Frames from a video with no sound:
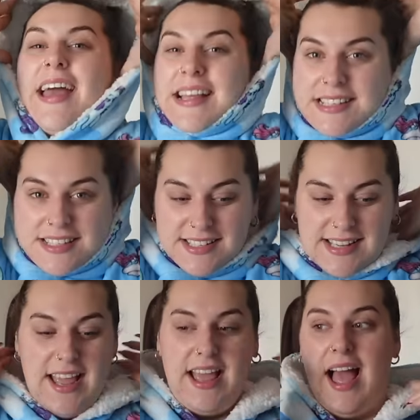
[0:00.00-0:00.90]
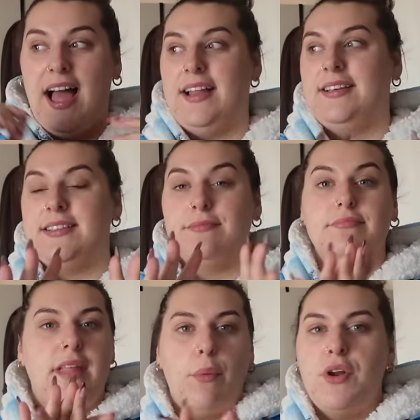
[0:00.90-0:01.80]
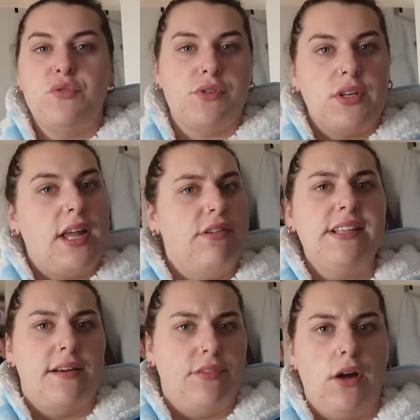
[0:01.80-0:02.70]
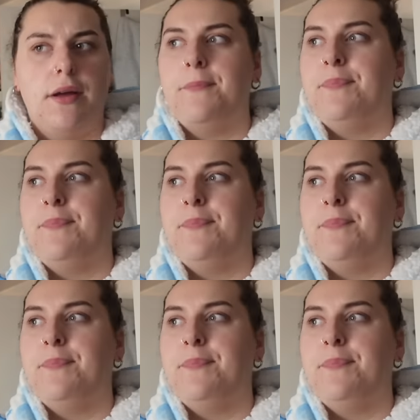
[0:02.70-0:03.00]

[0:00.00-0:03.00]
It's Sunday and I want to do a Sunday reset vlog.